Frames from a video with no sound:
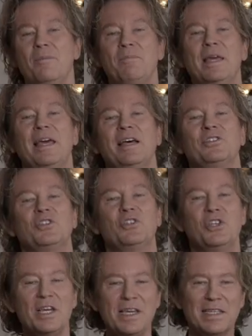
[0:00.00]
because
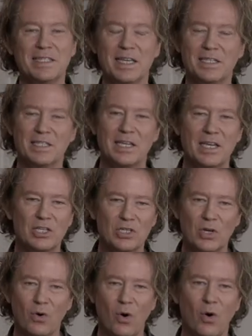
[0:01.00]
Jesus is
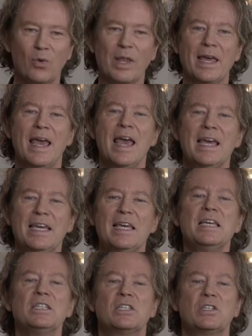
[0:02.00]
so holy.
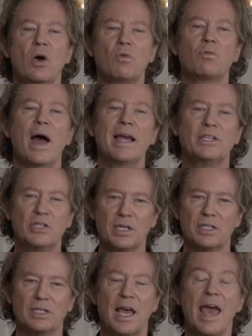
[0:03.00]
He's so
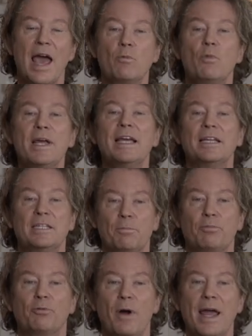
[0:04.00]
righteous, and we get to
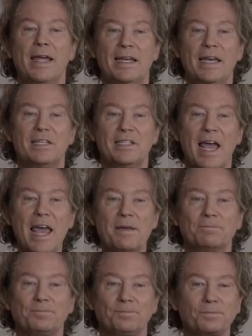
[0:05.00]
pray in His
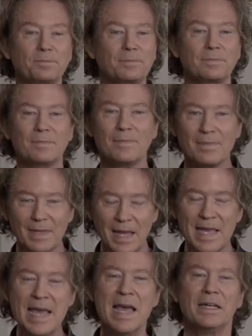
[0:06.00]
name.
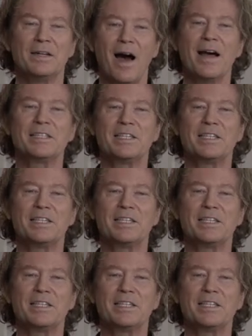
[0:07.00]
God